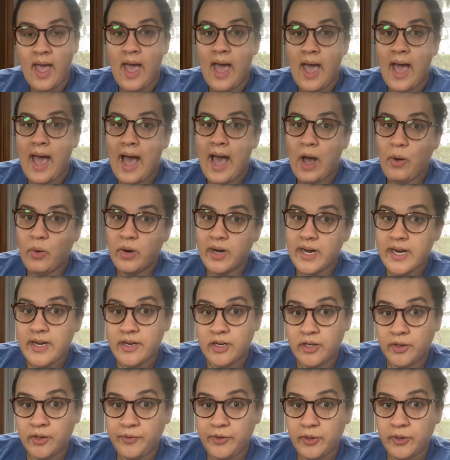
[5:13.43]
How are
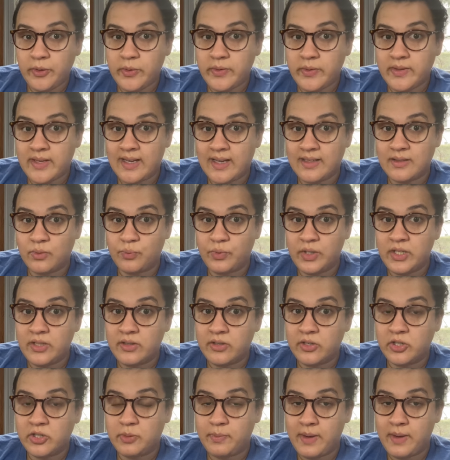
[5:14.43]
interviews as
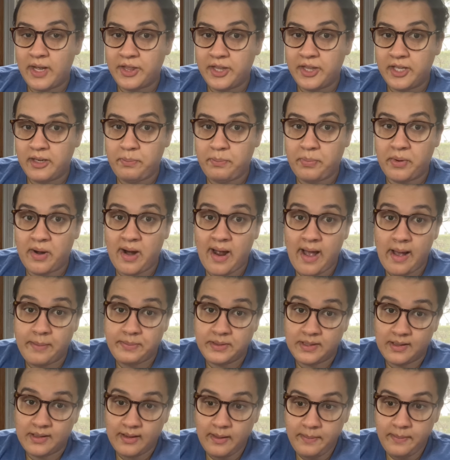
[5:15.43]
research method
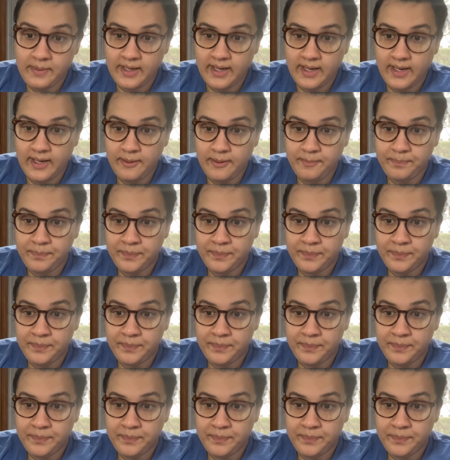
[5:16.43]
perhaps limiting?